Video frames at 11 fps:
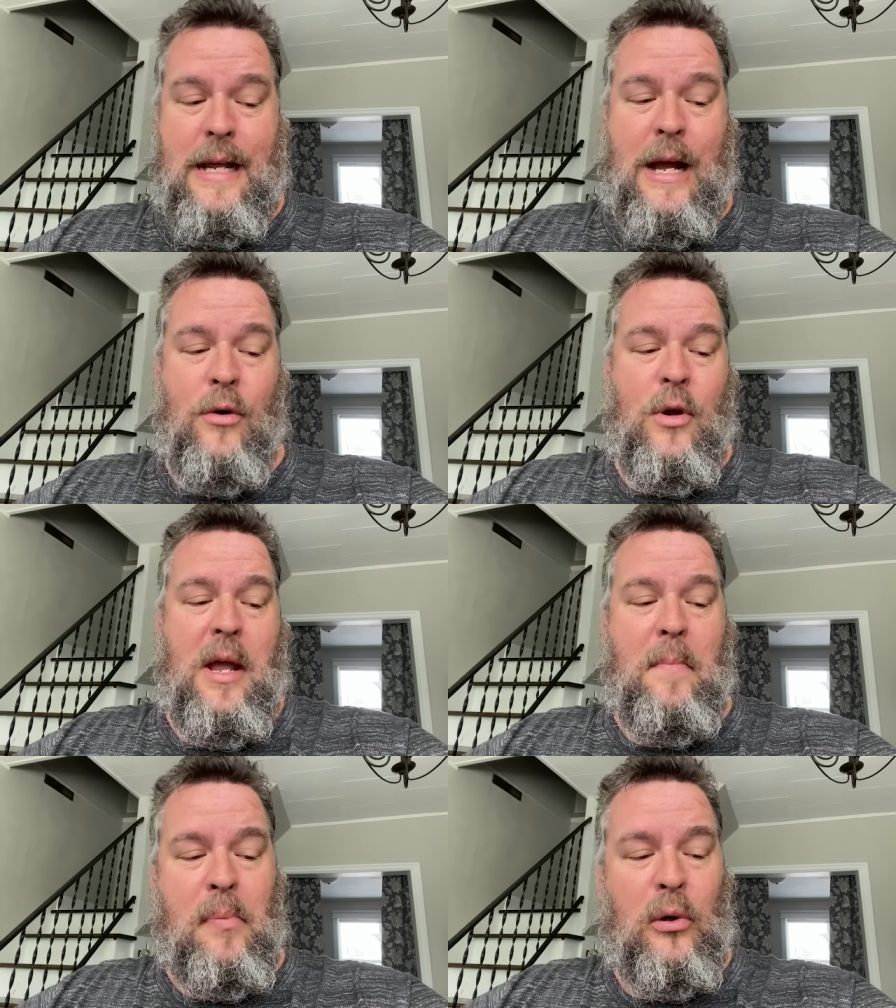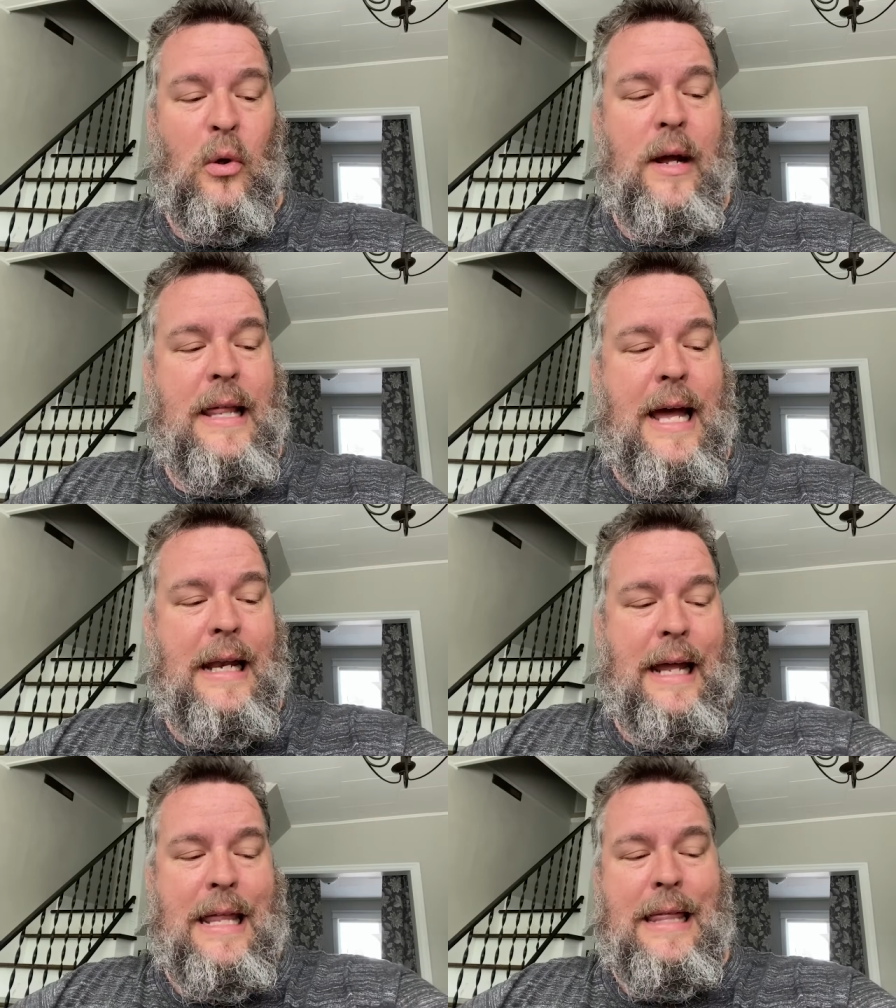how to employ
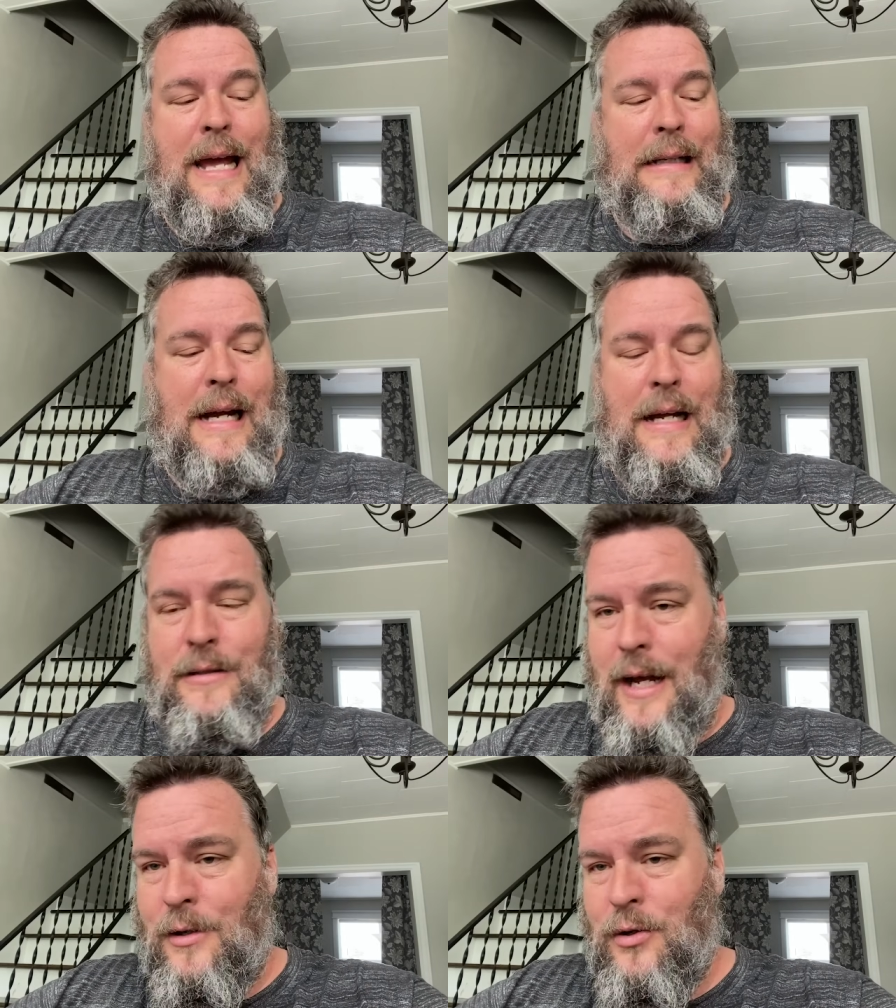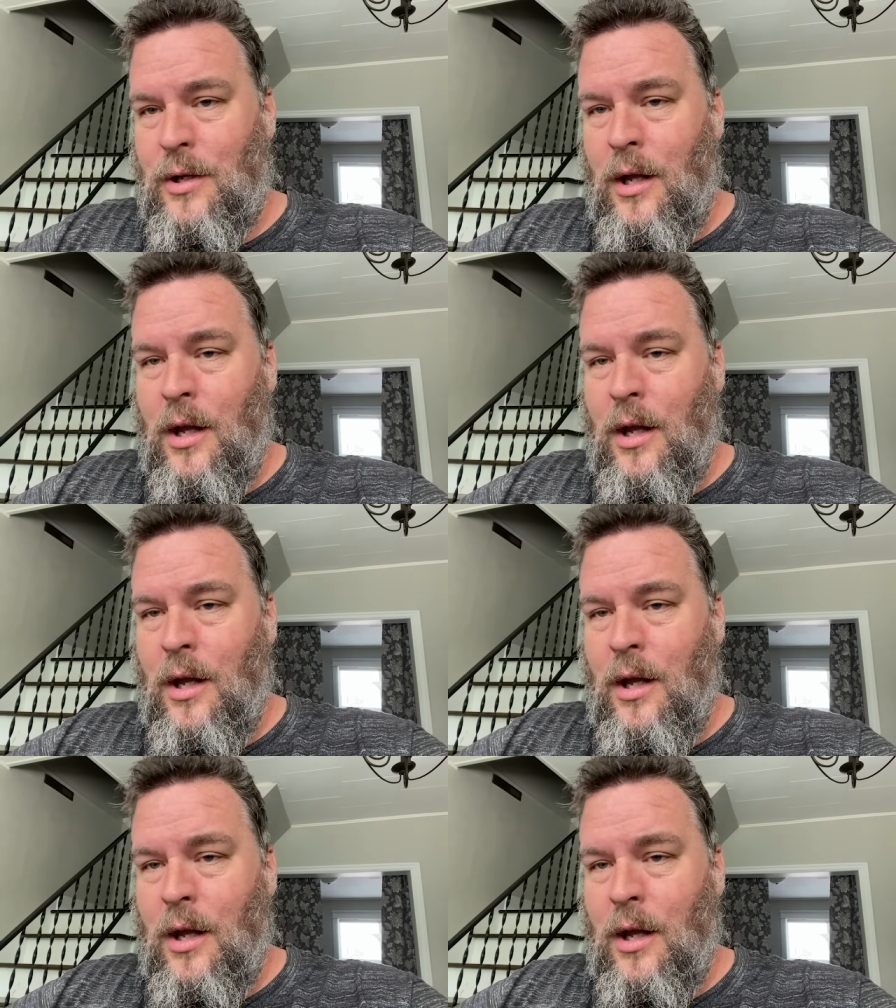that in that context.